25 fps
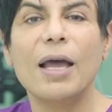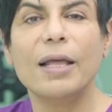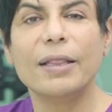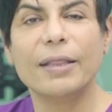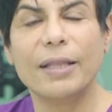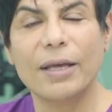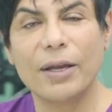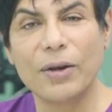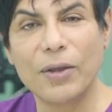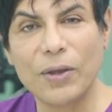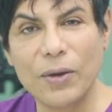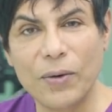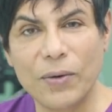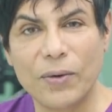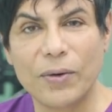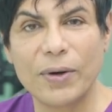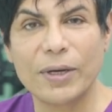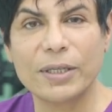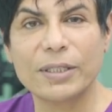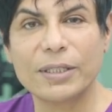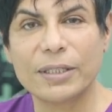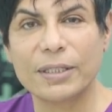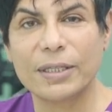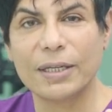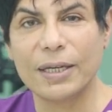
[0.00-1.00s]
Their
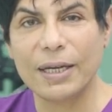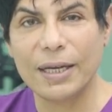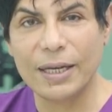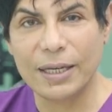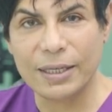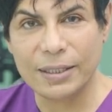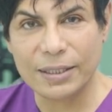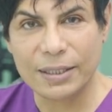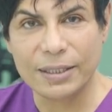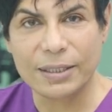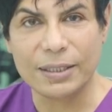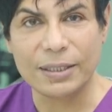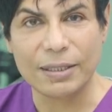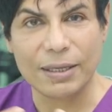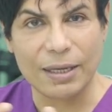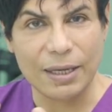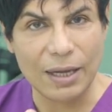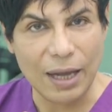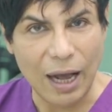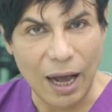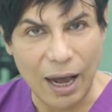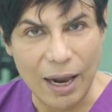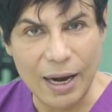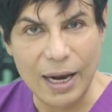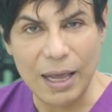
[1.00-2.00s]
uterus is
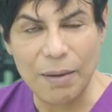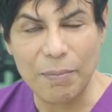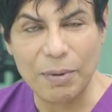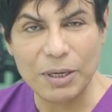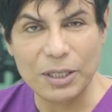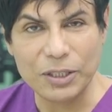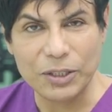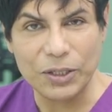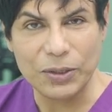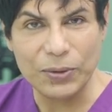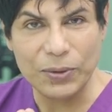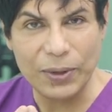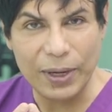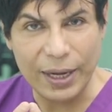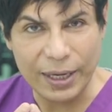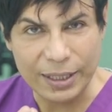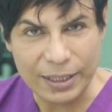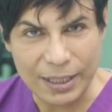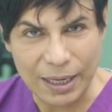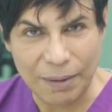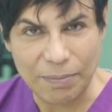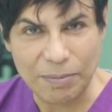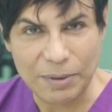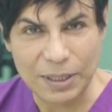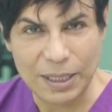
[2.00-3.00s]
unable to
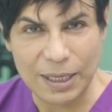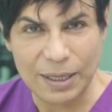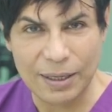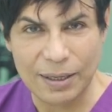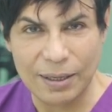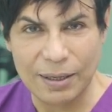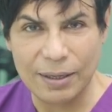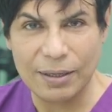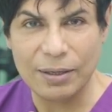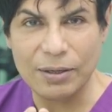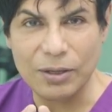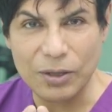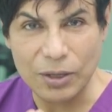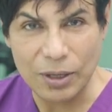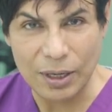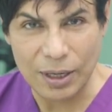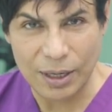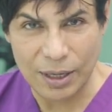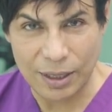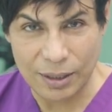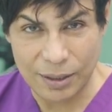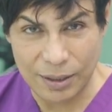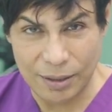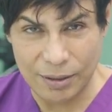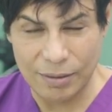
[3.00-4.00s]
accept the,
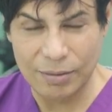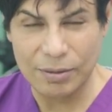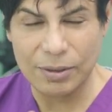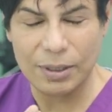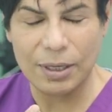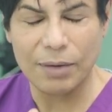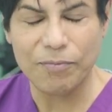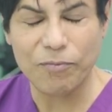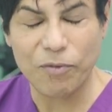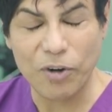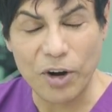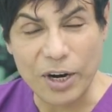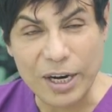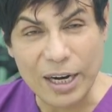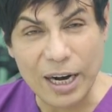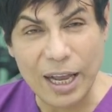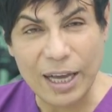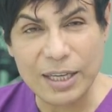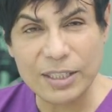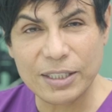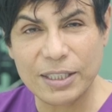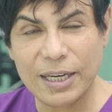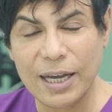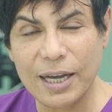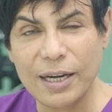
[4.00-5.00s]
uh, the
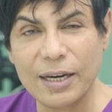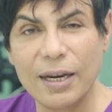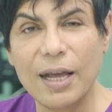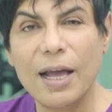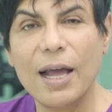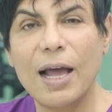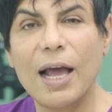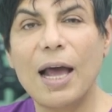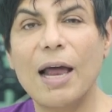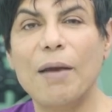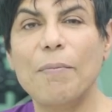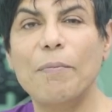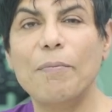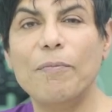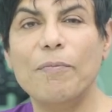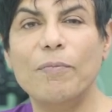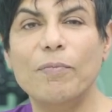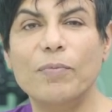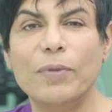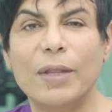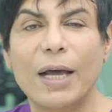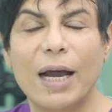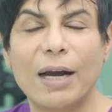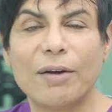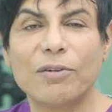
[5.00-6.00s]
fertilized egg, and
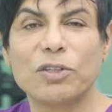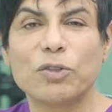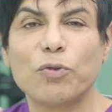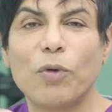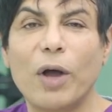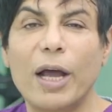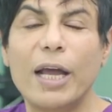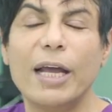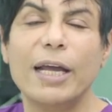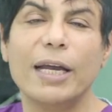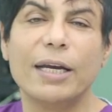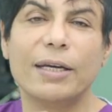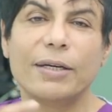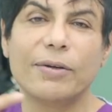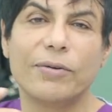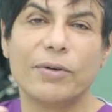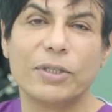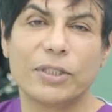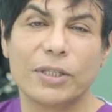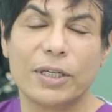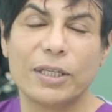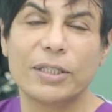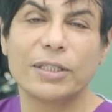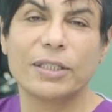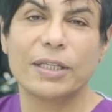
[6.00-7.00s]
that's why it
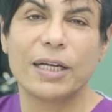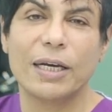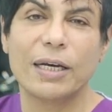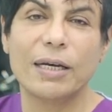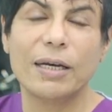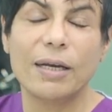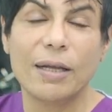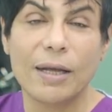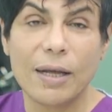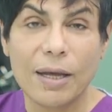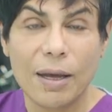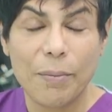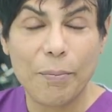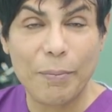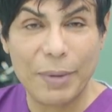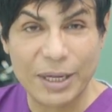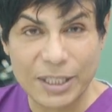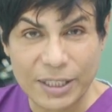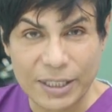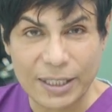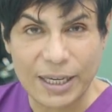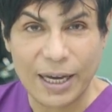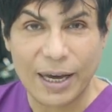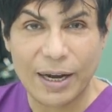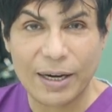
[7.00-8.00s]
results in
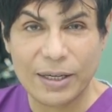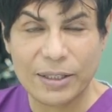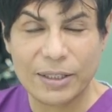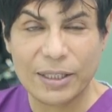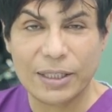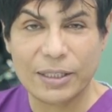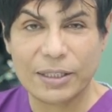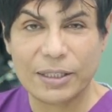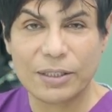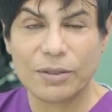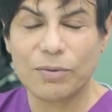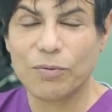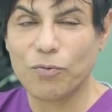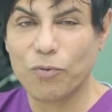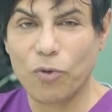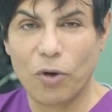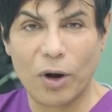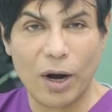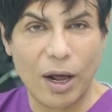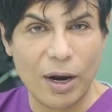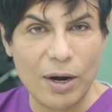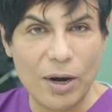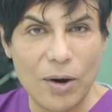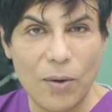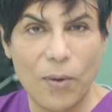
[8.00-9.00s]
miscarriages for
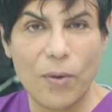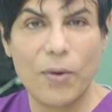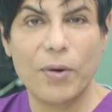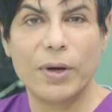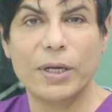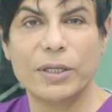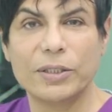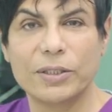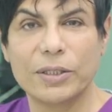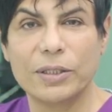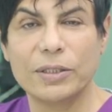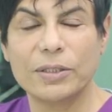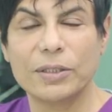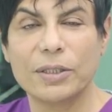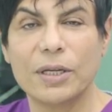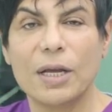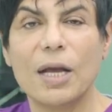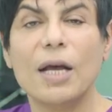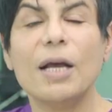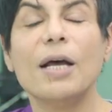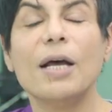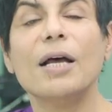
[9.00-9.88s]
unknown reasons.